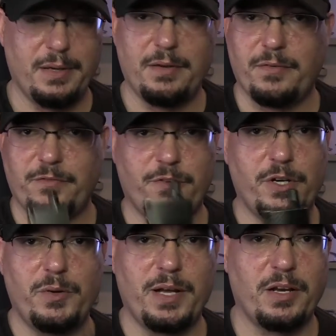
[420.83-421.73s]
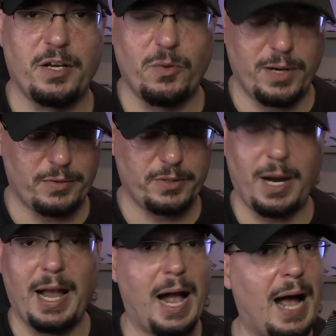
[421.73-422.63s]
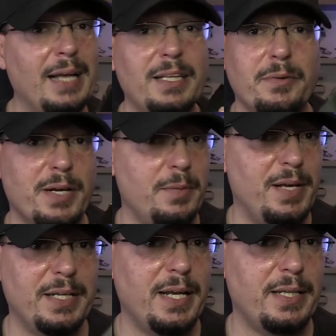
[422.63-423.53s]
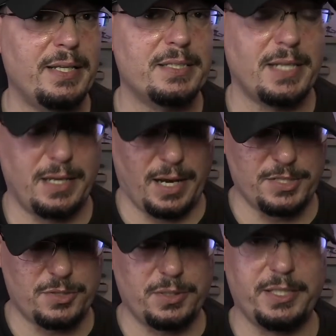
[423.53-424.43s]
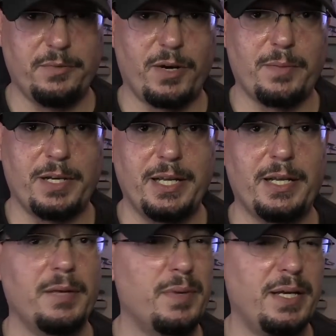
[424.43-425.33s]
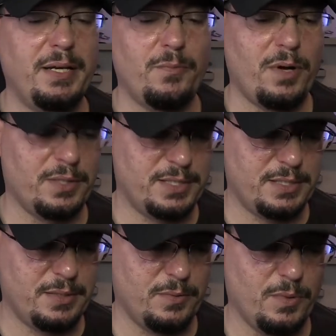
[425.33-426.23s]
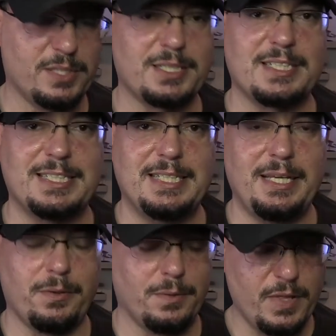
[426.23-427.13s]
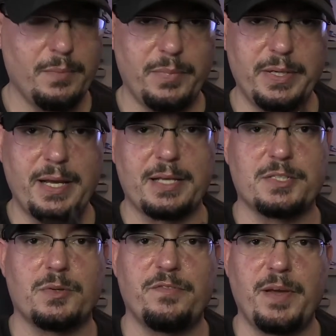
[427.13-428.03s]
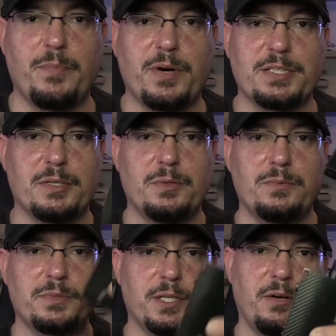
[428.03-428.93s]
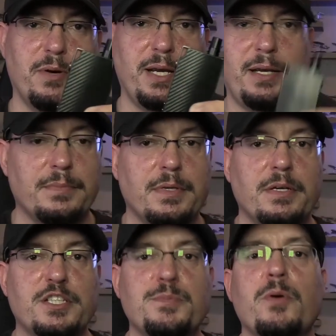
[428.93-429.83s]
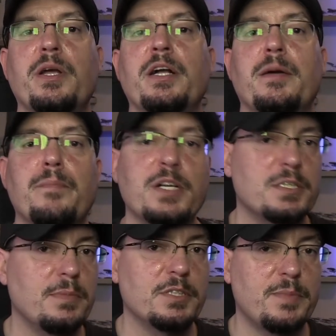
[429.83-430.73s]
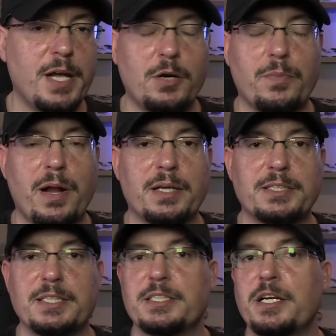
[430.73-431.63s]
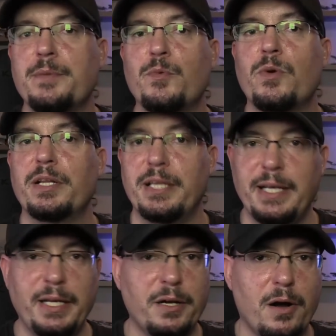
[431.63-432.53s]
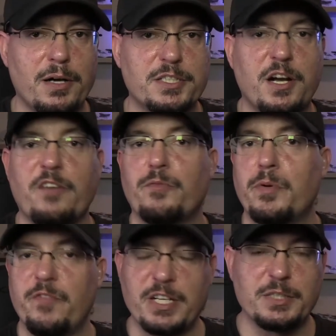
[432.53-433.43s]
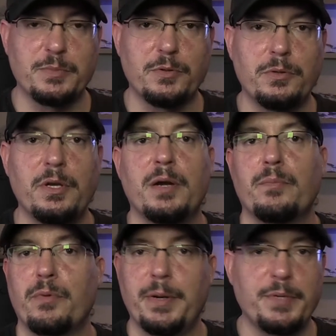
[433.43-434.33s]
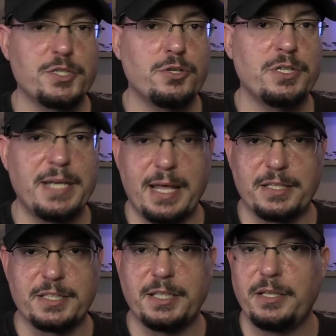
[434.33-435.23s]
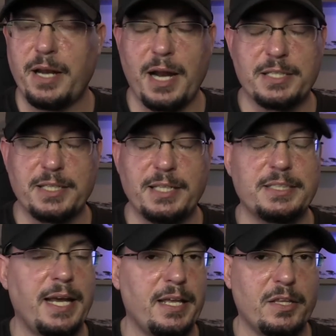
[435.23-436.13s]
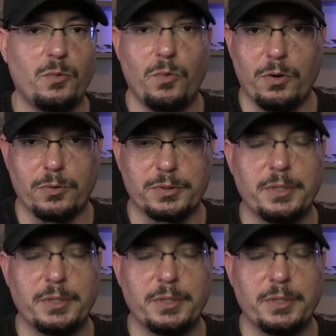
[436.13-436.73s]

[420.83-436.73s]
for you going out there, I highly recommend getting this. I certainly recommend getting it, but get it while it's a steal. But yeah, so the Vaporesso Degree. Smoking combustible tobacco products is the #1 leading cause of preventable premature deaths in the United States and the world.